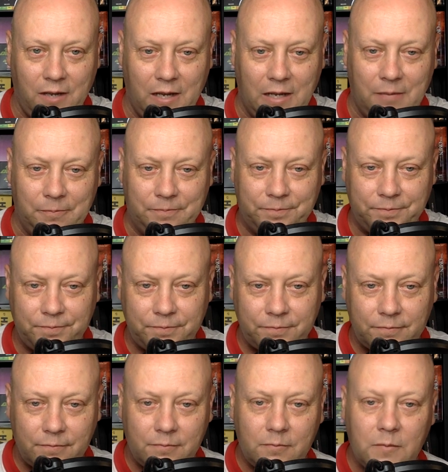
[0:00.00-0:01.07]
But
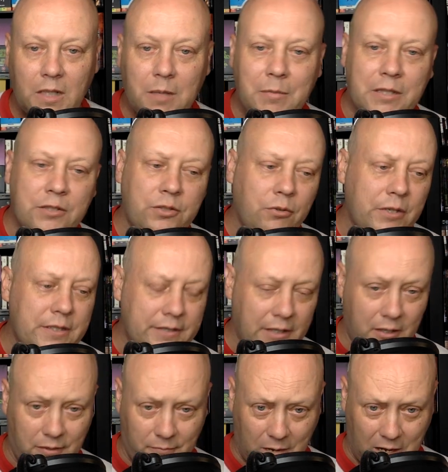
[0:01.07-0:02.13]
the story
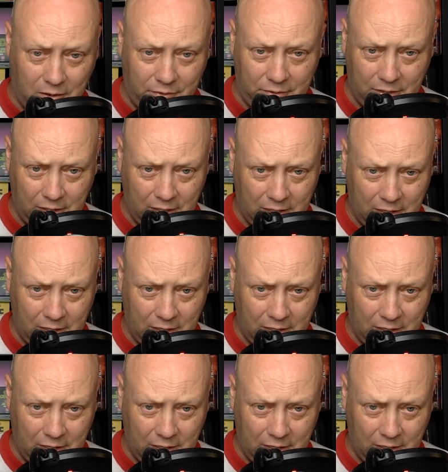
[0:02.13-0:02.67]
centered around